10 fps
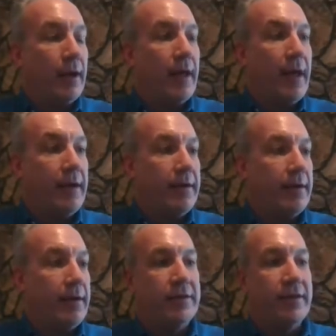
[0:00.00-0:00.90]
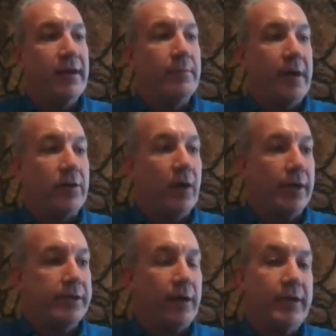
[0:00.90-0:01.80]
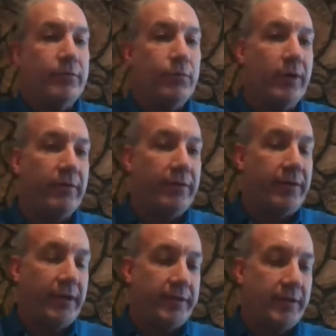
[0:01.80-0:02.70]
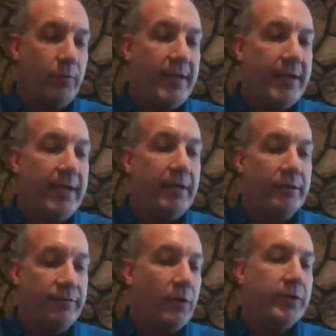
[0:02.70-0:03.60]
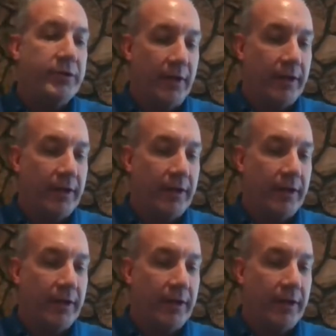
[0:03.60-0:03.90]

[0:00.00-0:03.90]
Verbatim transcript: and and to think about cost, that is one of the things that we needed to focus on.